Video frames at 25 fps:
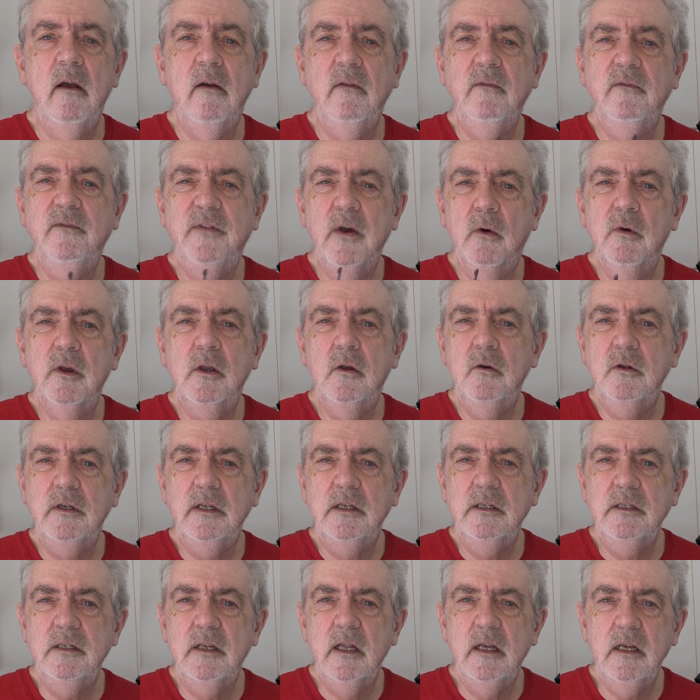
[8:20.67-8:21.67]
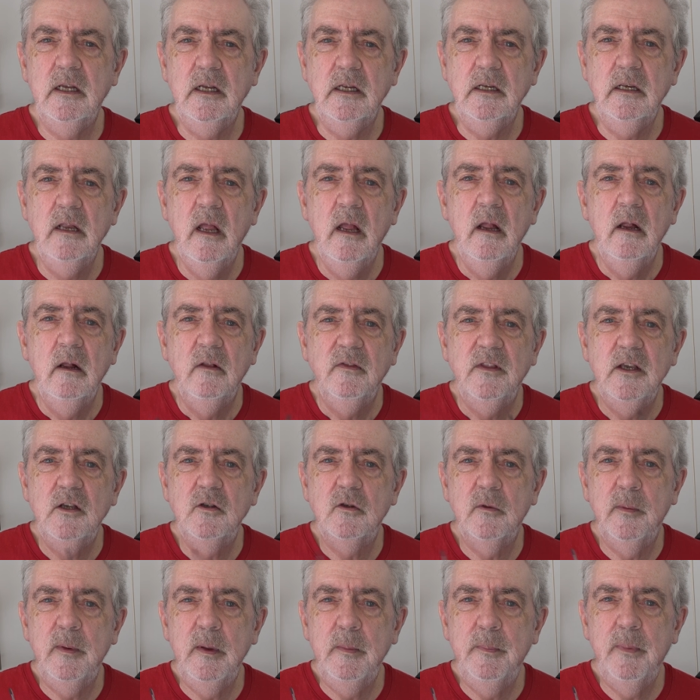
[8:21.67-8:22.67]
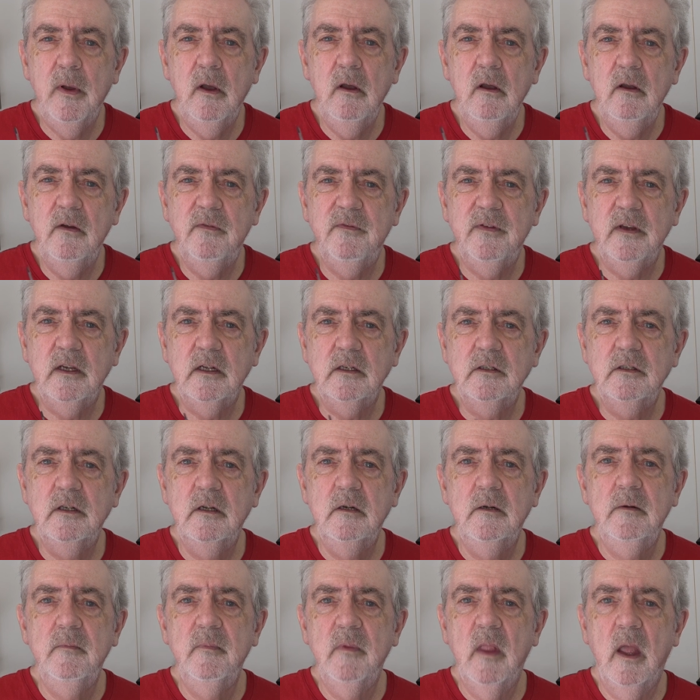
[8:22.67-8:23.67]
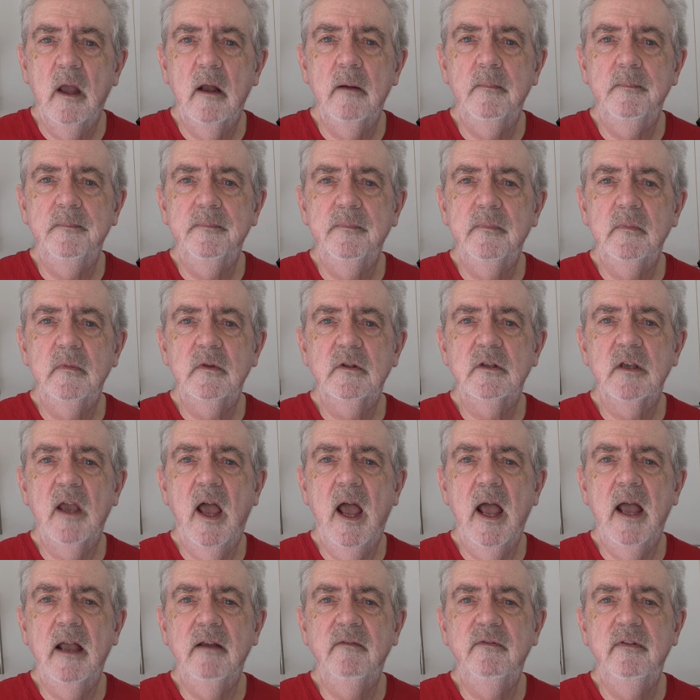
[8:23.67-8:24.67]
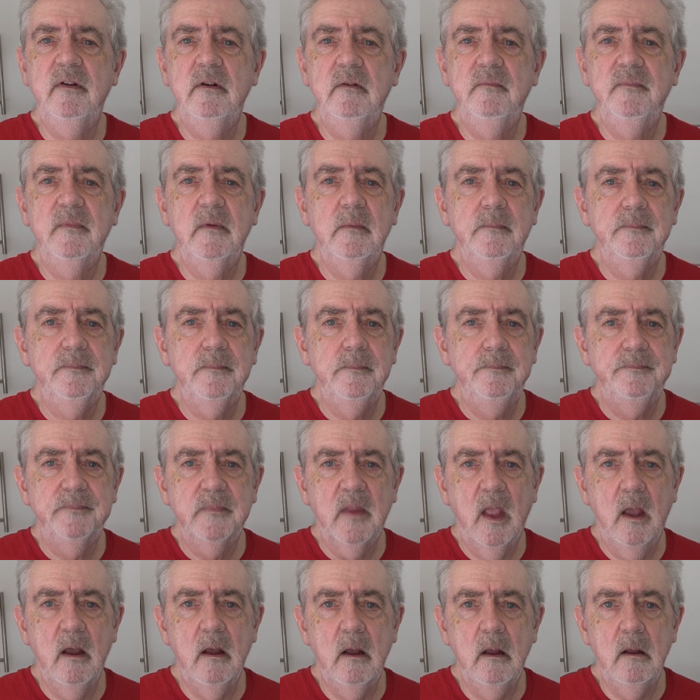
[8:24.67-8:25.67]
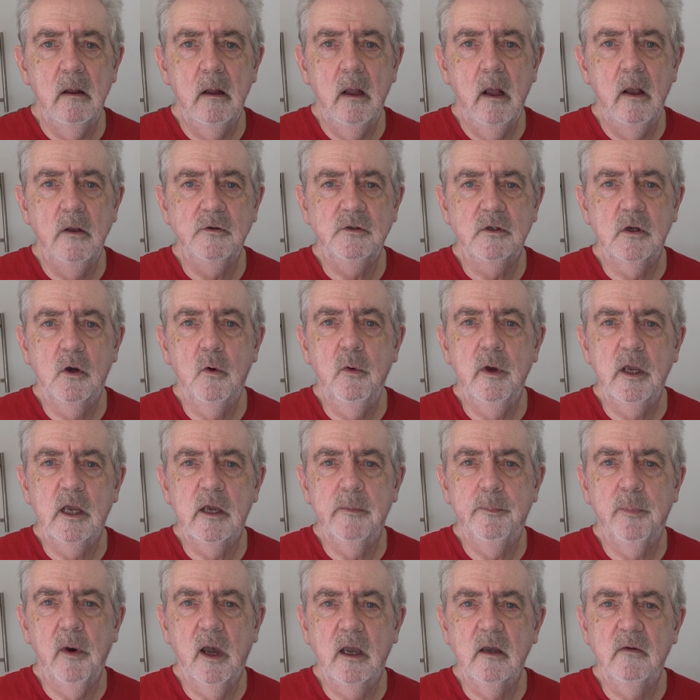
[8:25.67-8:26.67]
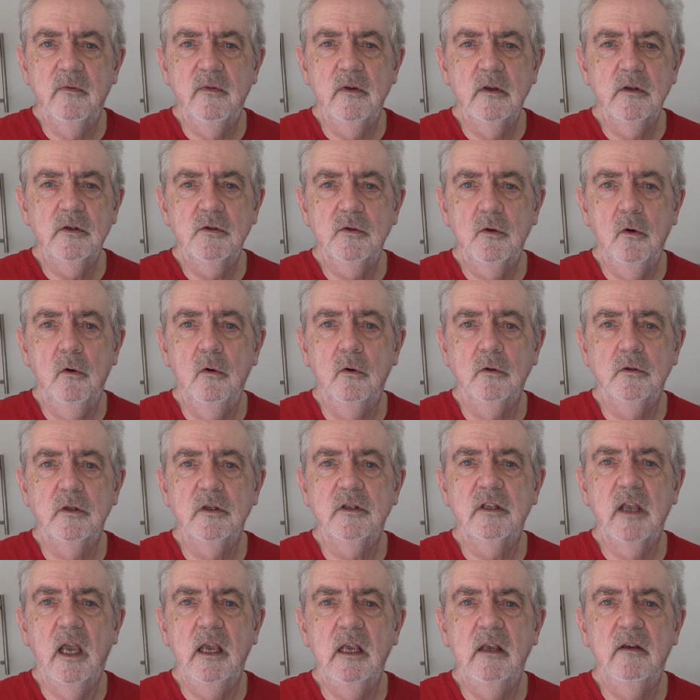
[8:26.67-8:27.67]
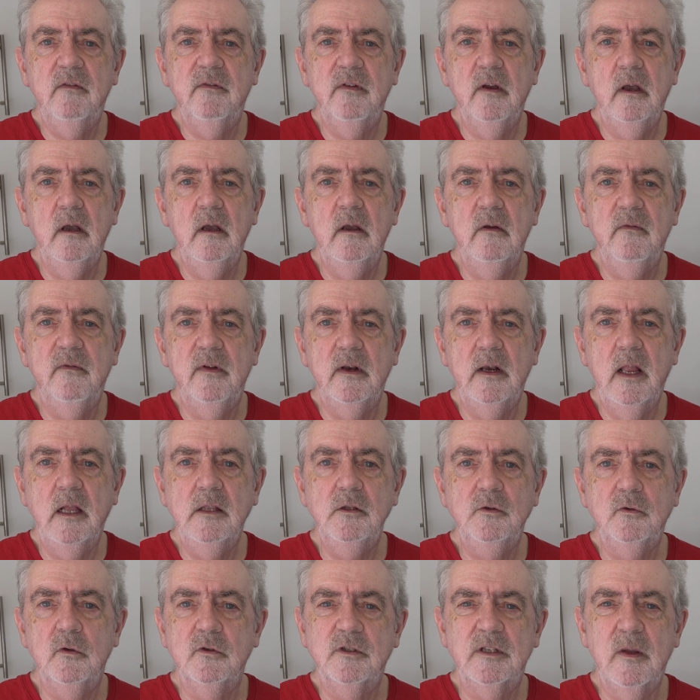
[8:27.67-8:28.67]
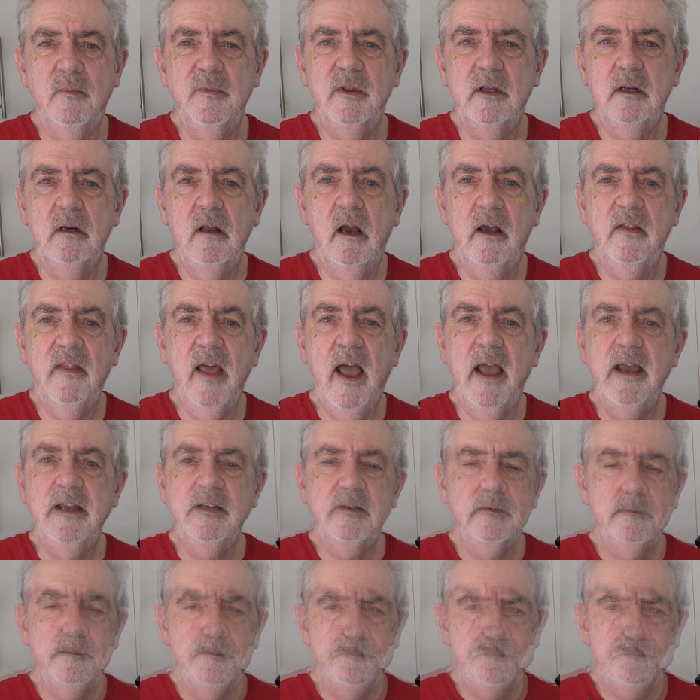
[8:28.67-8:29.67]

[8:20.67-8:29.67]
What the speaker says: Very good indeed. These would be perfect to have as a quick breakfast, or to take for lunch or something like that.